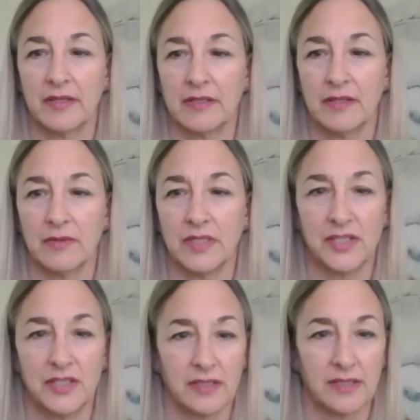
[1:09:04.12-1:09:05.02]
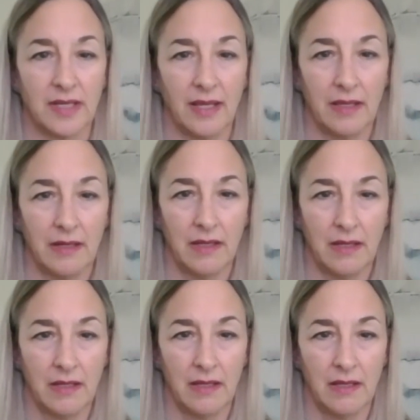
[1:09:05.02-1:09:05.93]
look at the questions again.
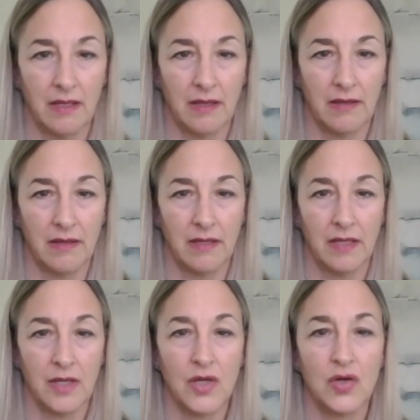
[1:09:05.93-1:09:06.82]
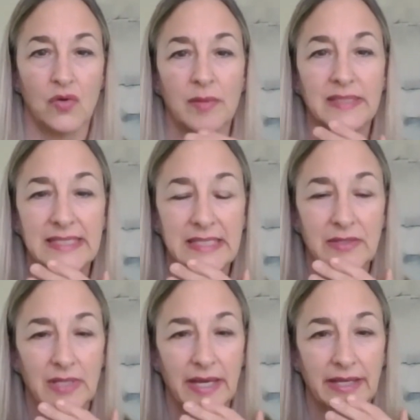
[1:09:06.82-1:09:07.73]
What about
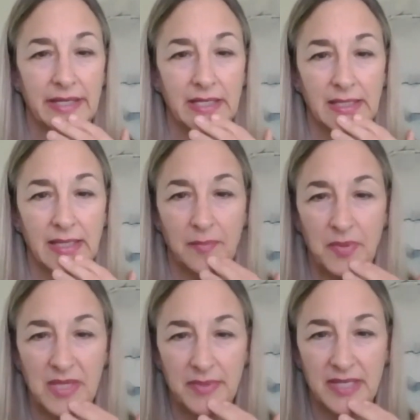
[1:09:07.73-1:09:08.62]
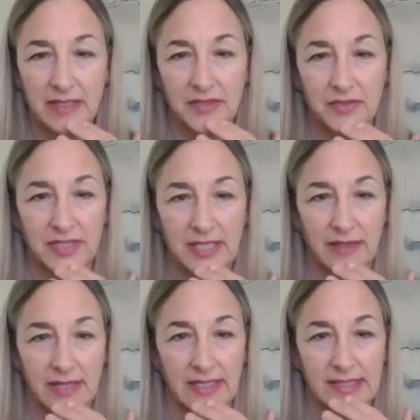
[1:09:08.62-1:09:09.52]
zeolite, like PBX or
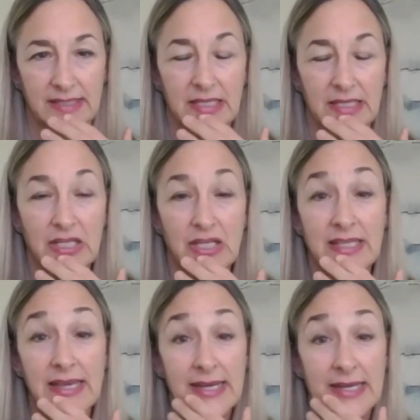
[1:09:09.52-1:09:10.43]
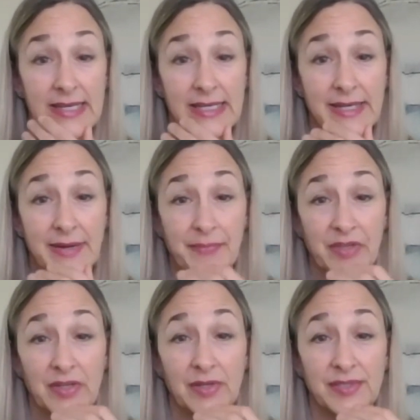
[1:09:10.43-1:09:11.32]
TRS? Yeah,
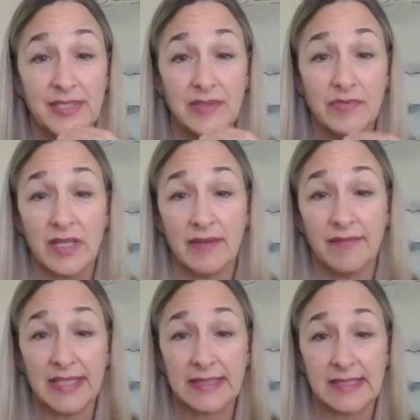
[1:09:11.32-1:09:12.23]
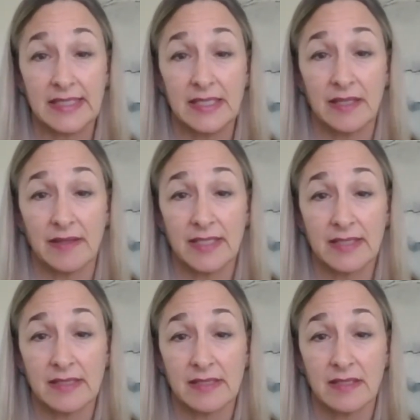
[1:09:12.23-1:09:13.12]
the COSIVA Advanced
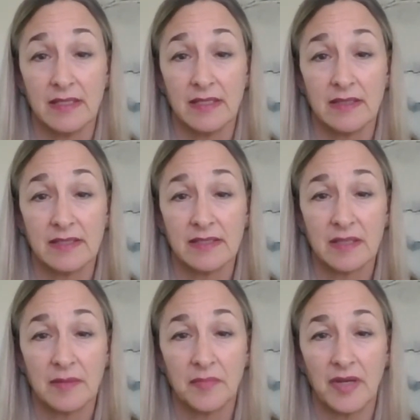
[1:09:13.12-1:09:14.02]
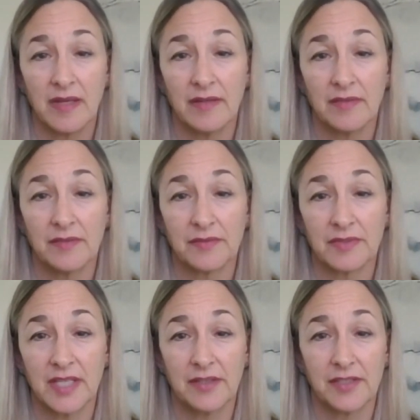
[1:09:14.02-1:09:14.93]
TRS system. I don't know,
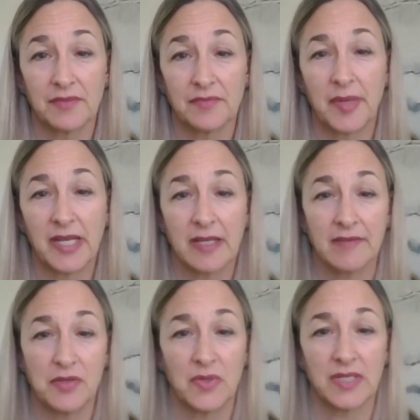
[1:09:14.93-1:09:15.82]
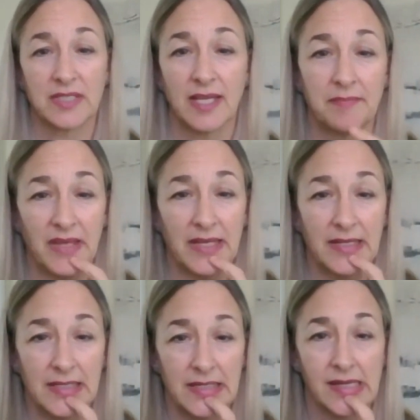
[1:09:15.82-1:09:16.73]
Carrie or Rebecca, if you want to type that
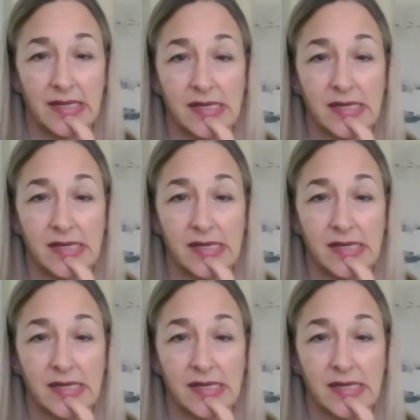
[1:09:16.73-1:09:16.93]
in,